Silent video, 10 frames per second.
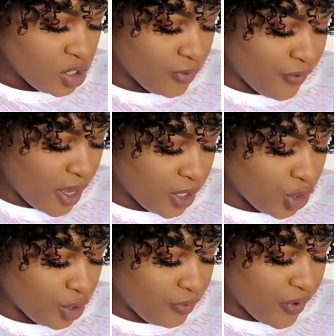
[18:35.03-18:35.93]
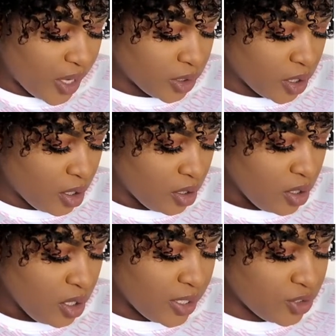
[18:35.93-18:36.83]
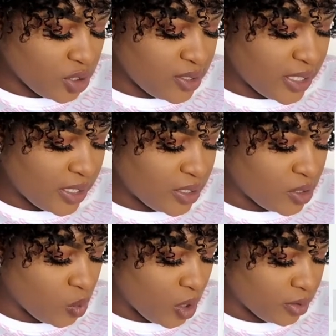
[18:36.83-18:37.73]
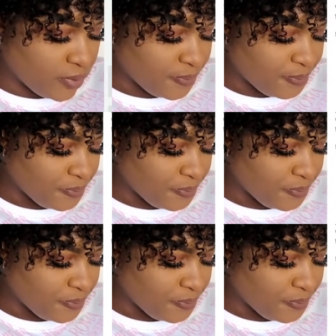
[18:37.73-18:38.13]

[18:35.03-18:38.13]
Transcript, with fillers: to find a good vendor. Let's just see this one.